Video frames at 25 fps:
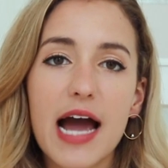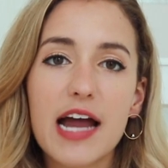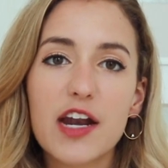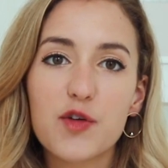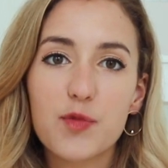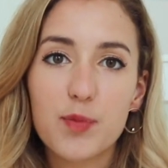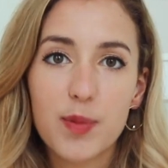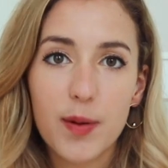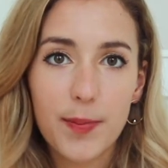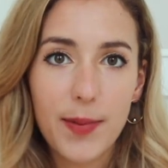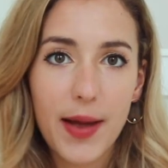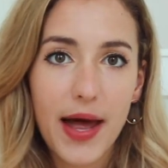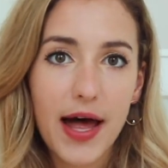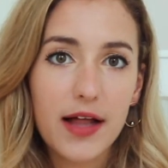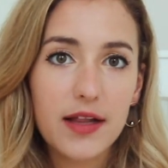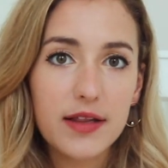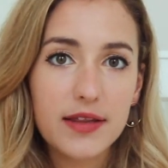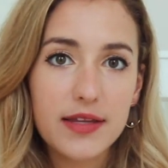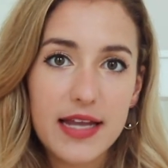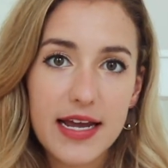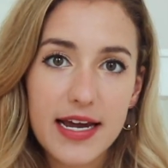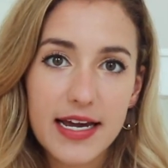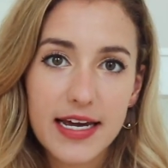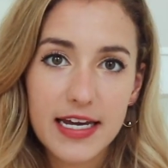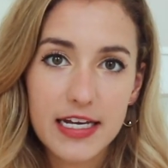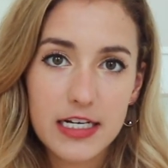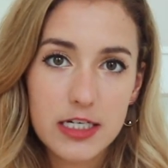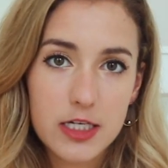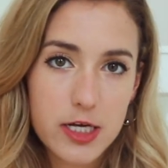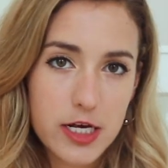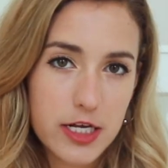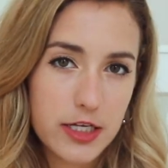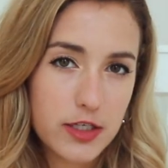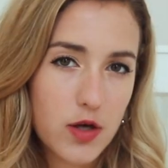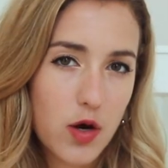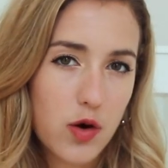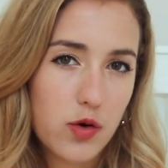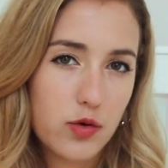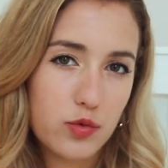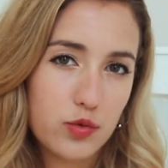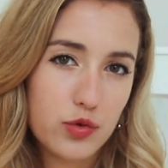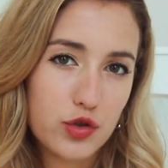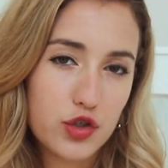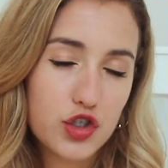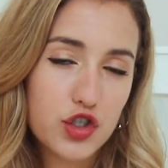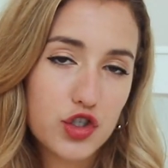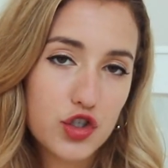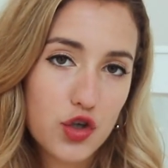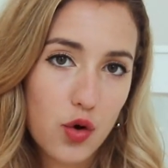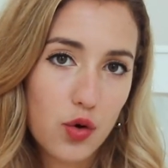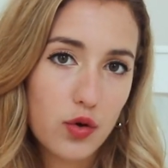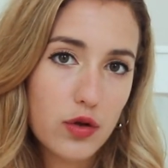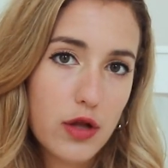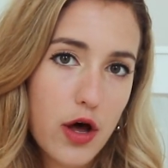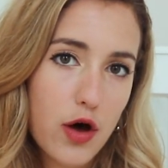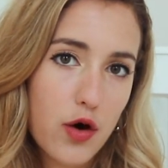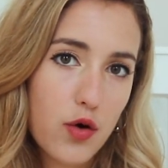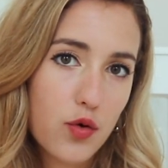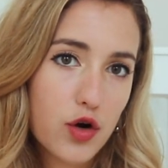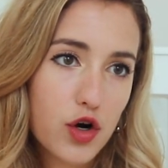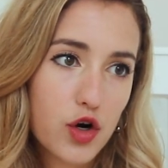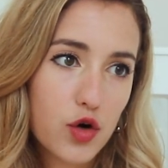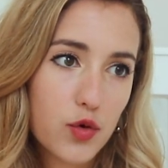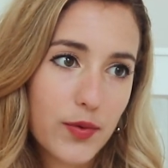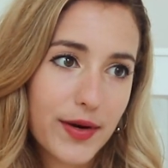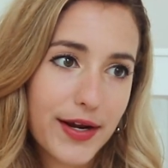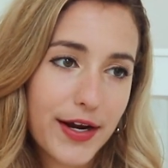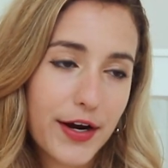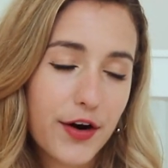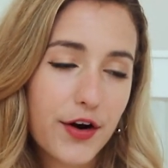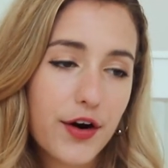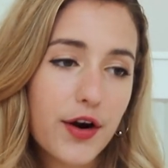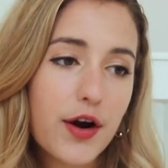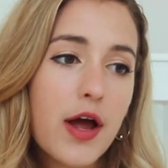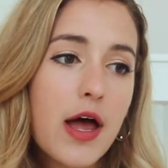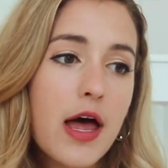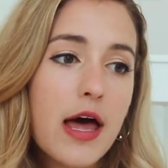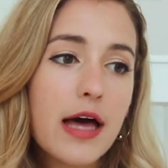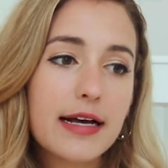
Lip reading: kind of propel Nick into his own solo career,